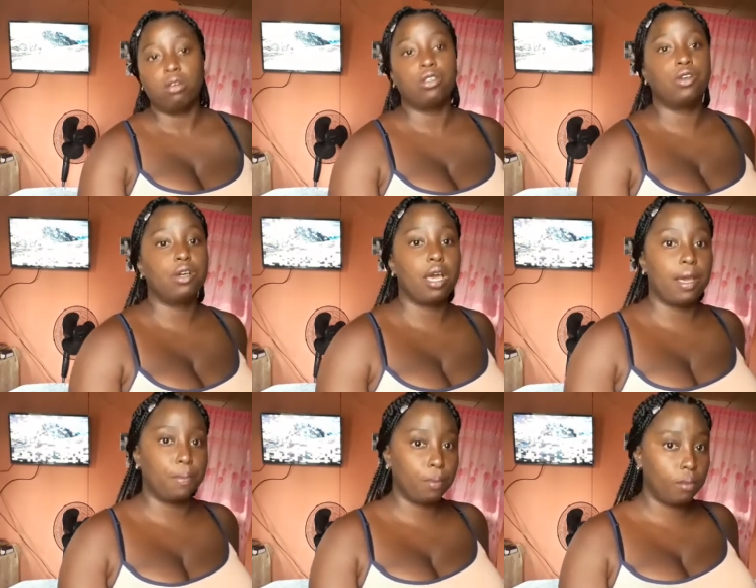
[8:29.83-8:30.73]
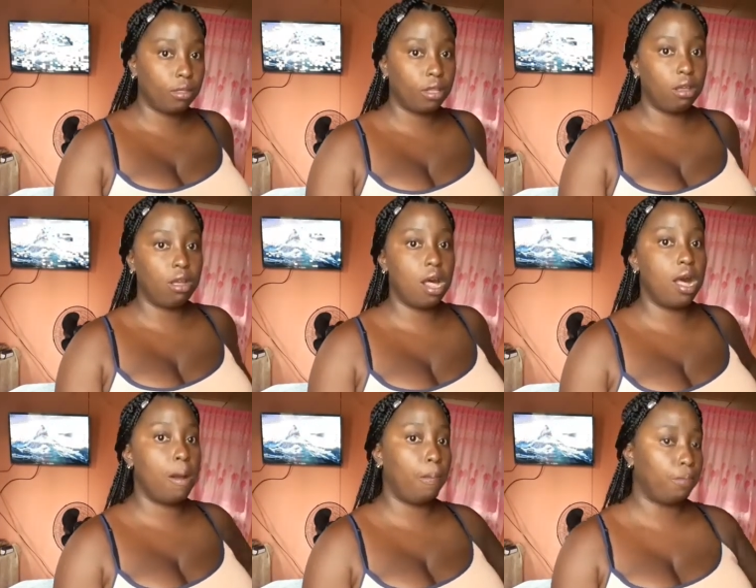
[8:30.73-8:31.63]
So, again,
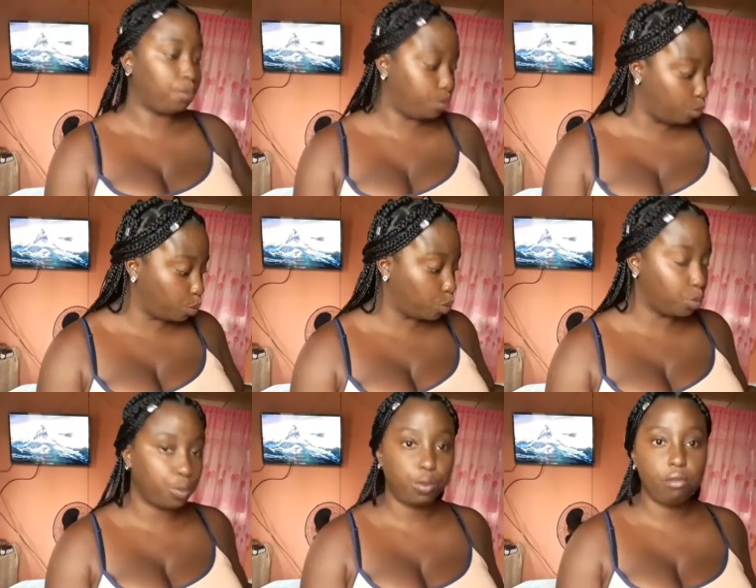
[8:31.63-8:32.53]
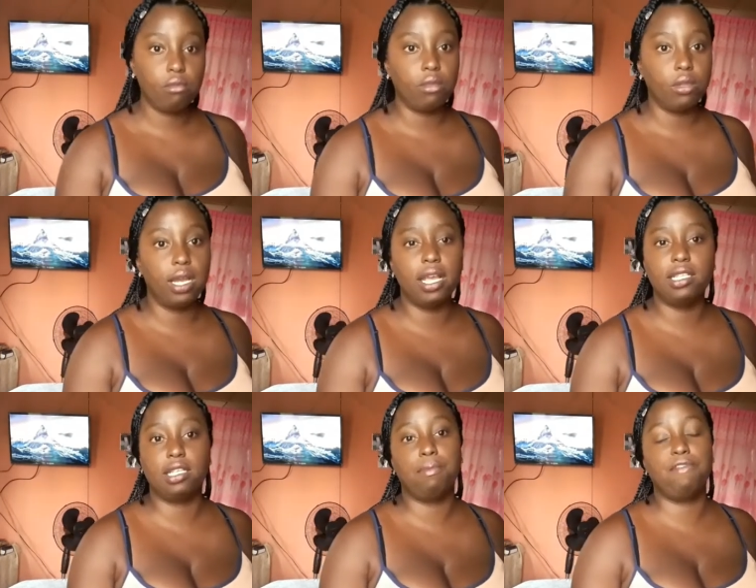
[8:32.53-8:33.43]
the
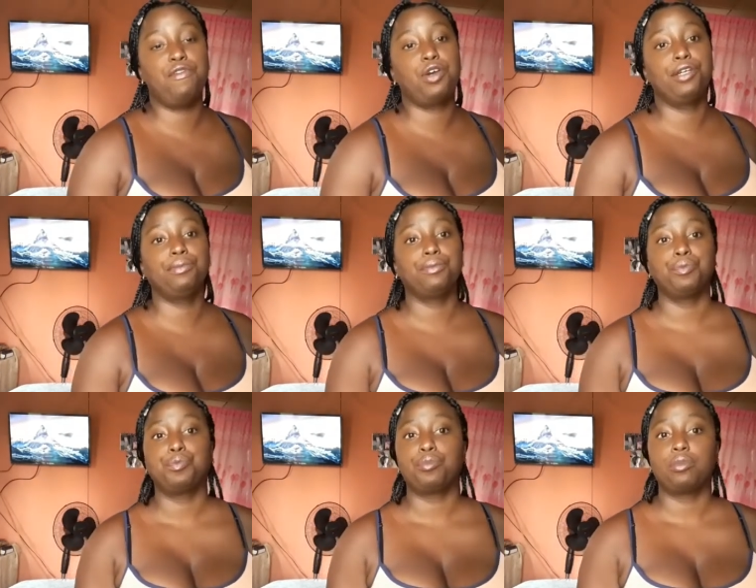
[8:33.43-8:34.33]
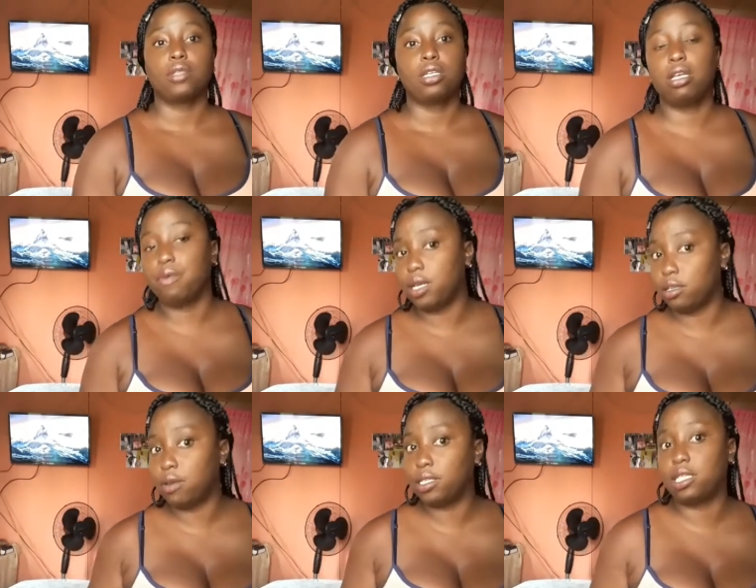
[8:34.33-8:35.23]
next thing before.
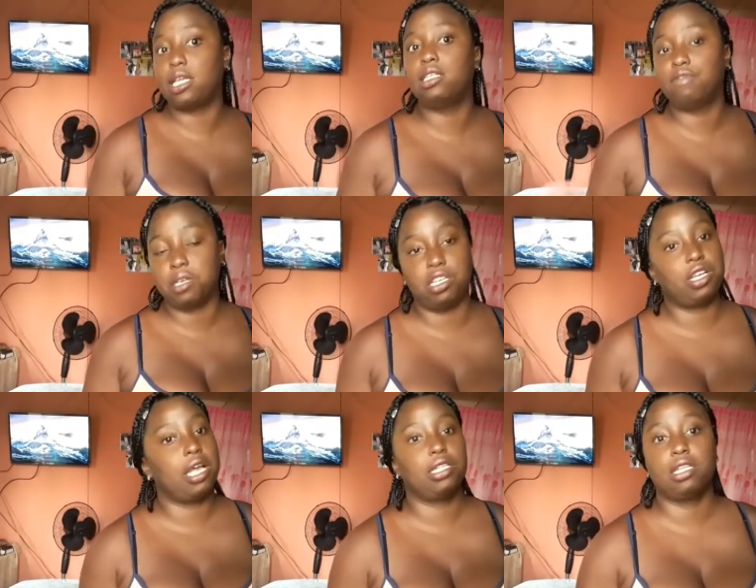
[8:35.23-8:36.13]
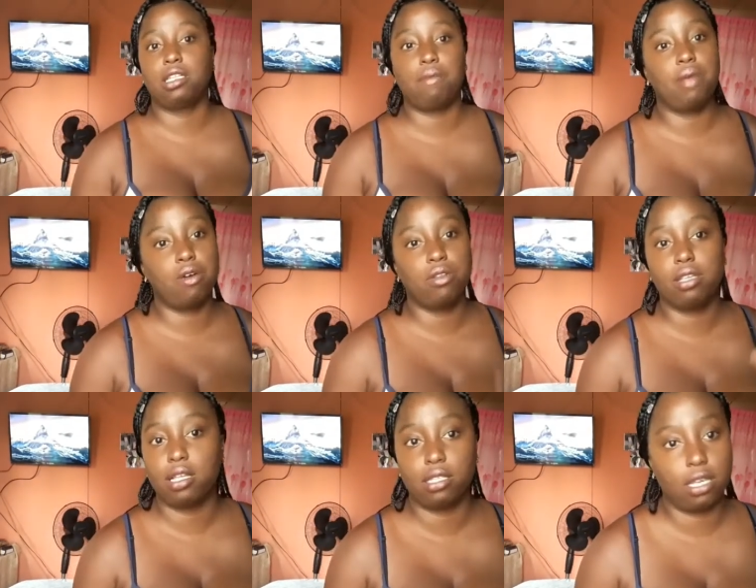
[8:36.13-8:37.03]
The question is finished, guys, because I'm not going
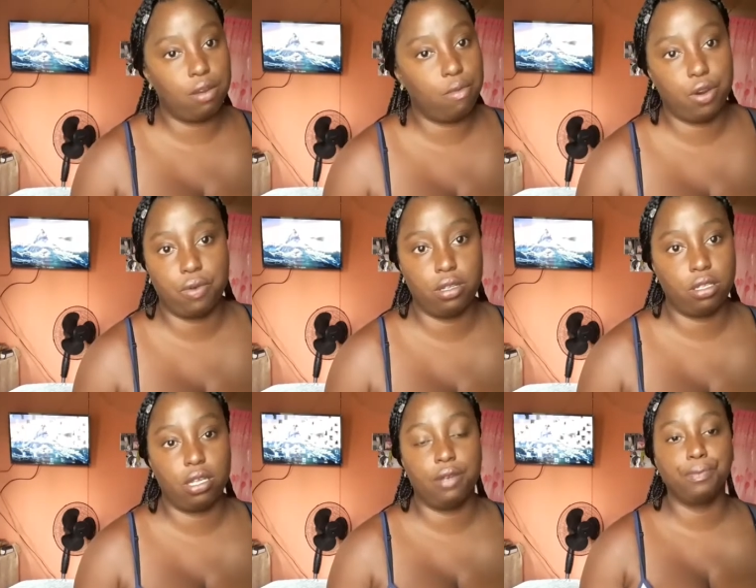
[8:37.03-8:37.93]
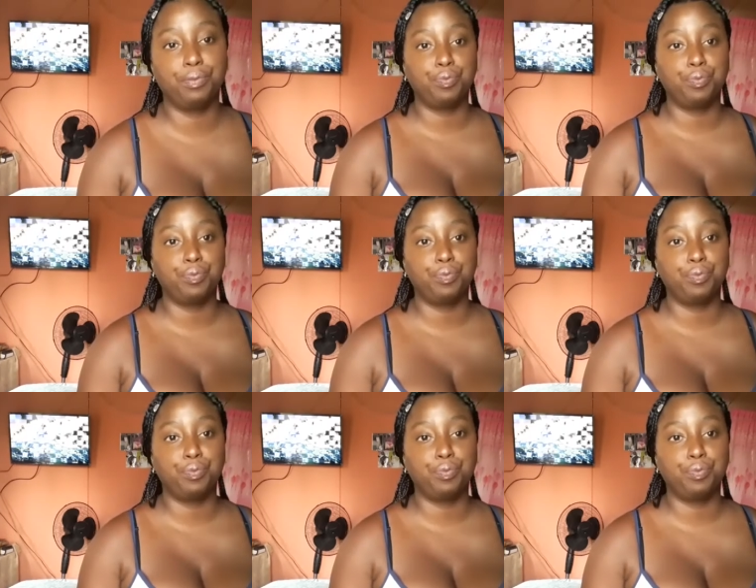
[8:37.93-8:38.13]
to answer any more questions.